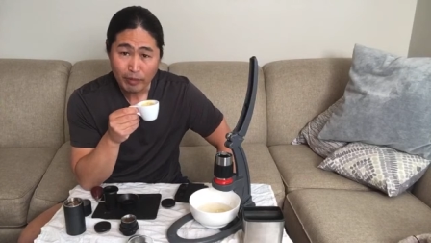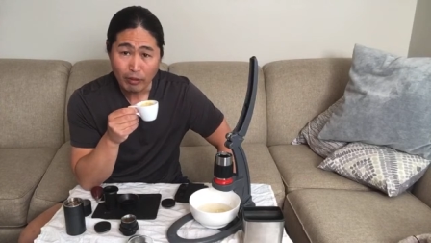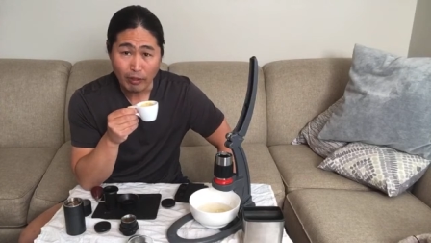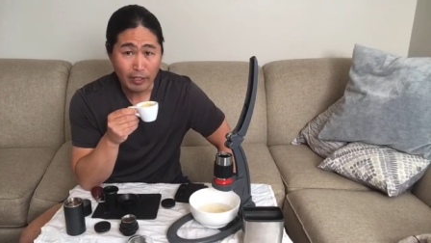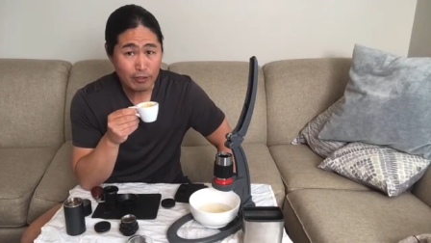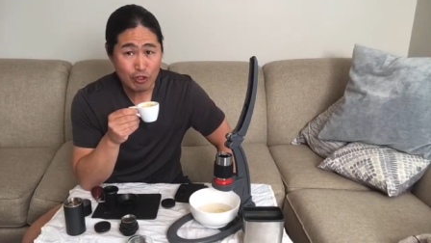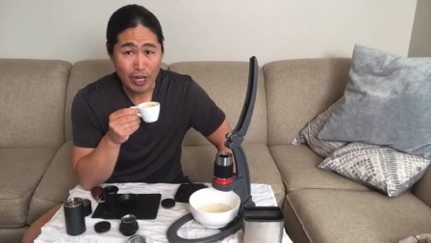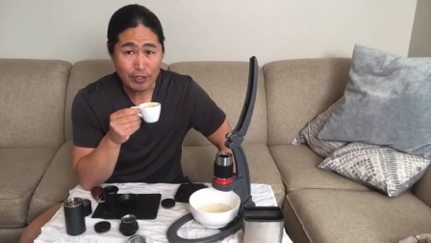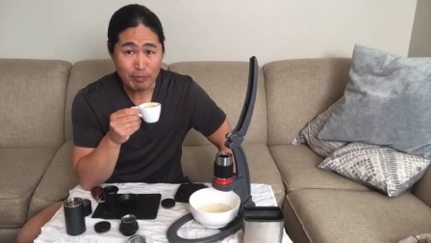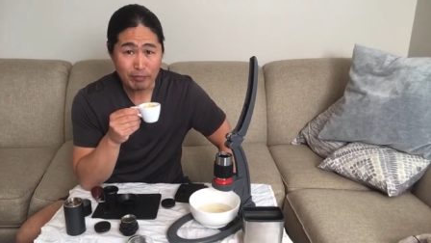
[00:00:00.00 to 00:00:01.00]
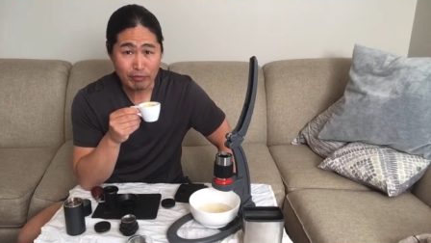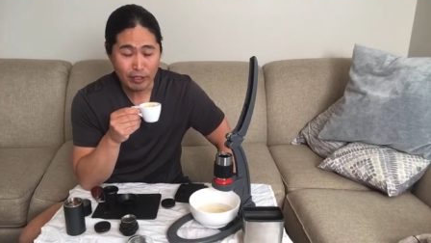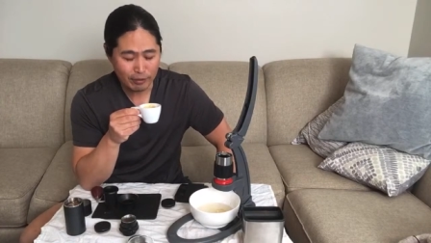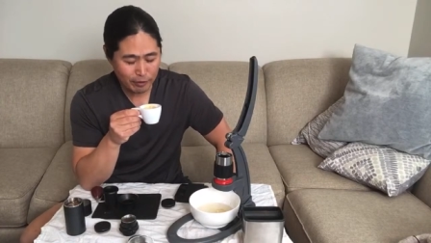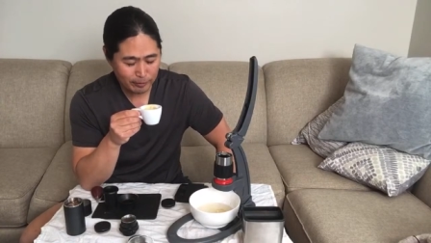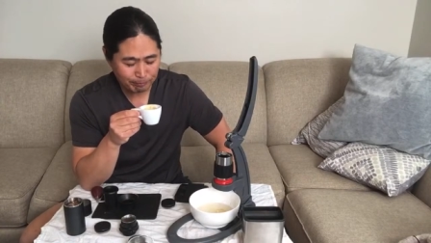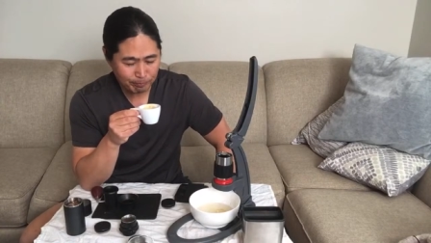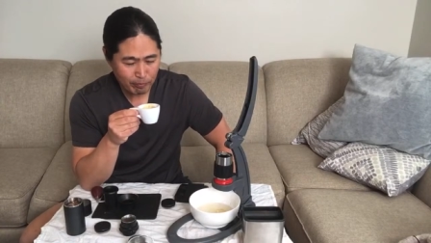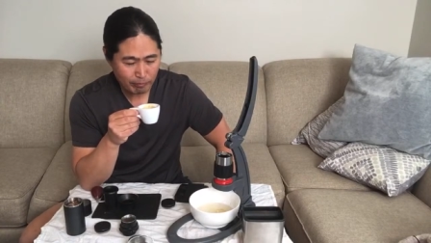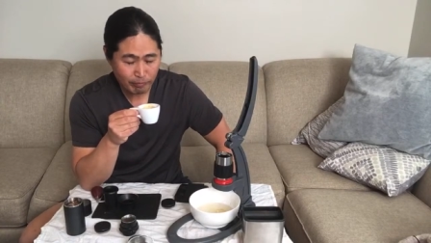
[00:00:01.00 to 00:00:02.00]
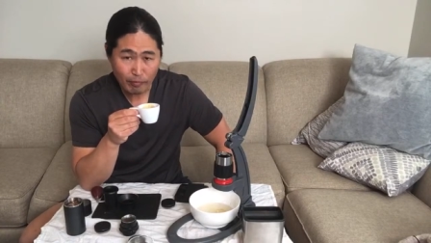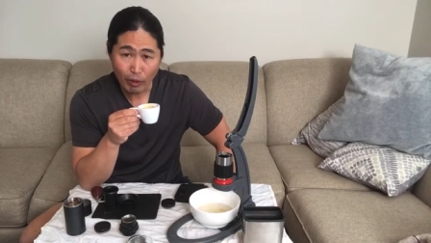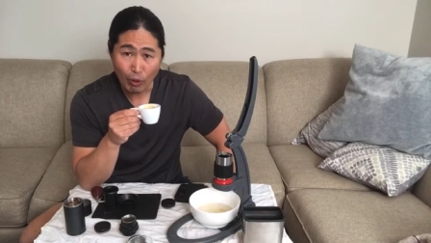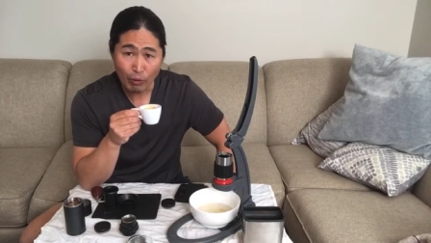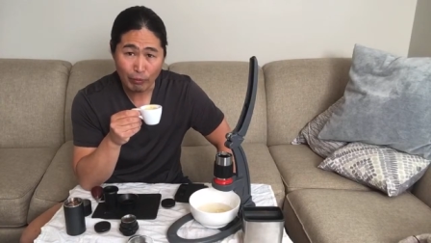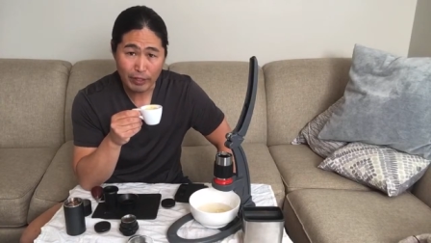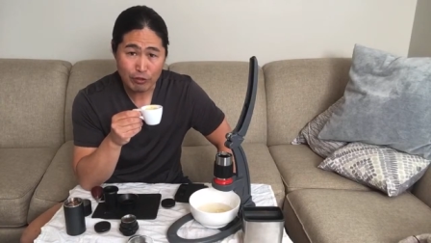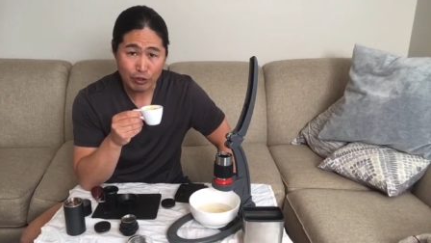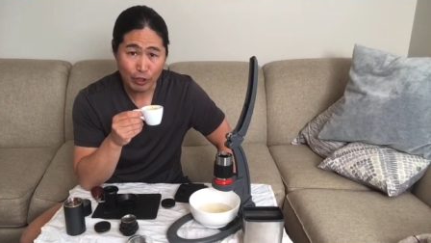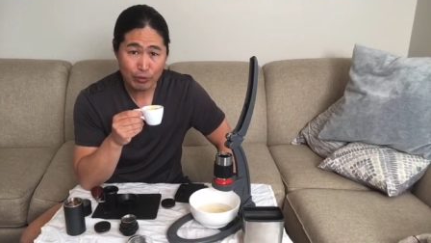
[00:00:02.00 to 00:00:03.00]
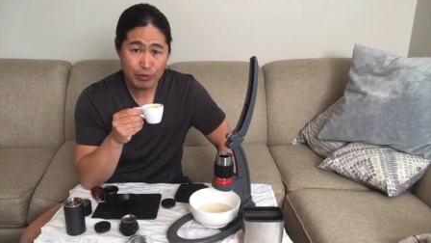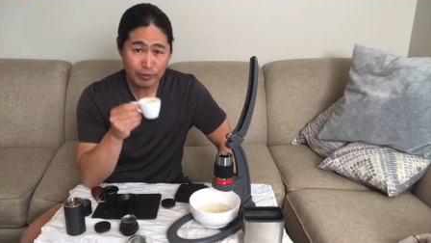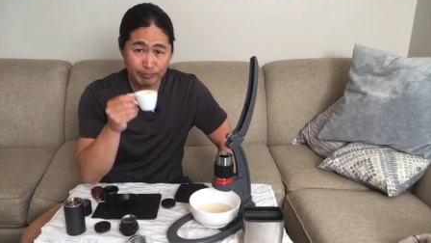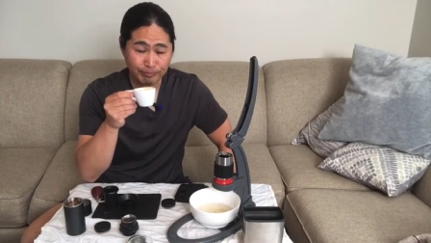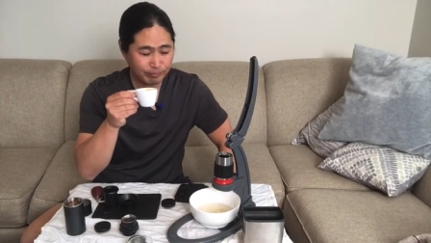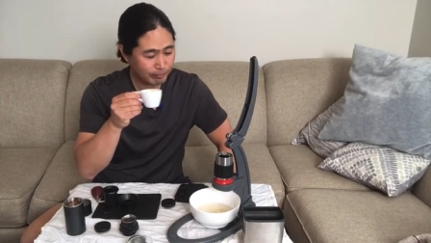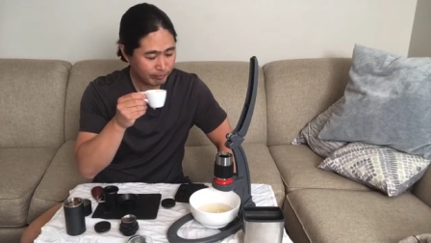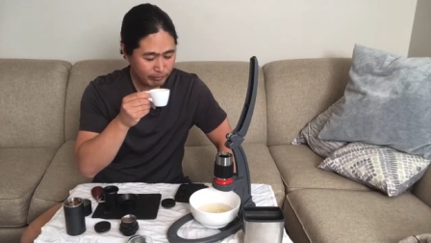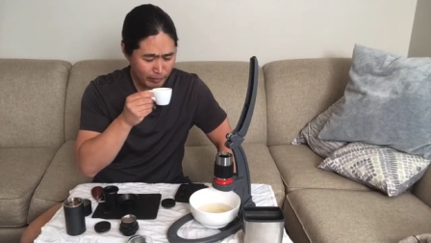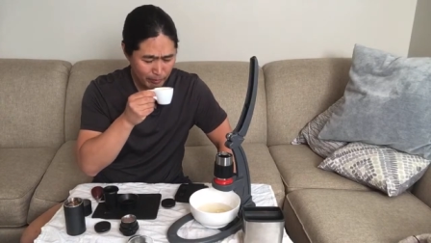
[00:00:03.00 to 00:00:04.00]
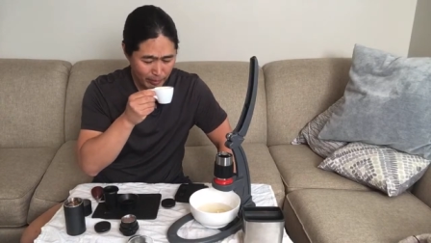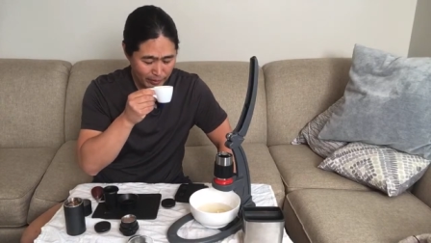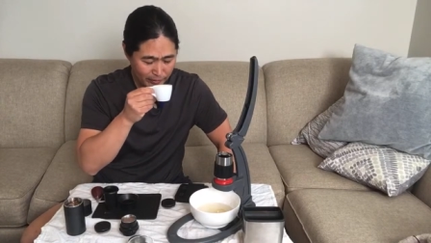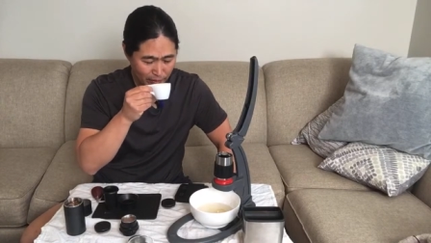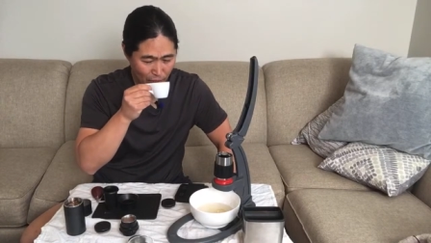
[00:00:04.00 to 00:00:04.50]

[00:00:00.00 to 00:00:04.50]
A lot of jasmine flavor, orange notes, man.